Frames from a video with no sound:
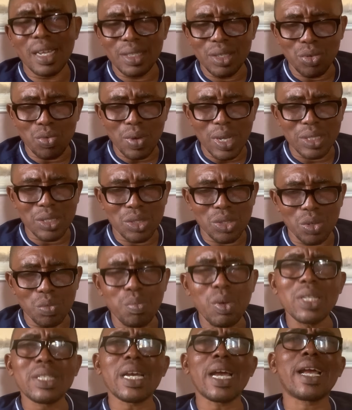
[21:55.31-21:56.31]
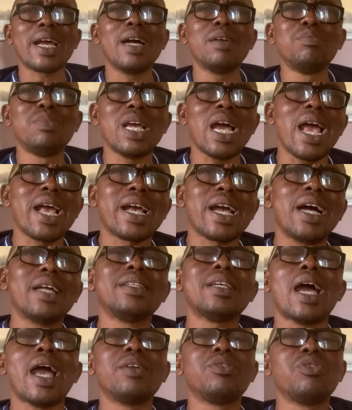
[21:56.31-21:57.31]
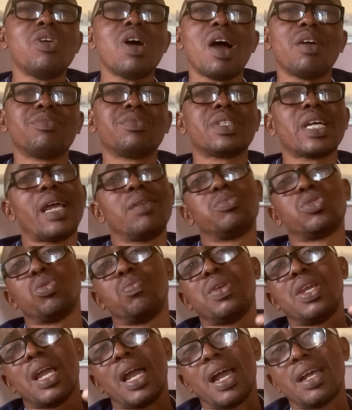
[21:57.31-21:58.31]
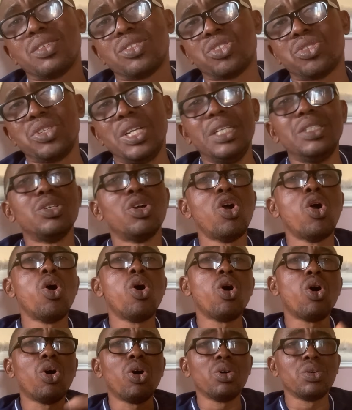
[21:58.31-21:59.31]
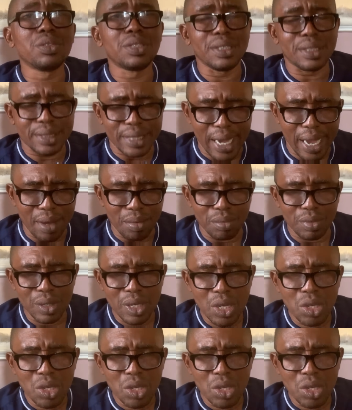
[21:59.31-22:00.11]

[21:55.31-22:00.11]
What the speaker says: question, but I can't, I don't have time to be answering all the time.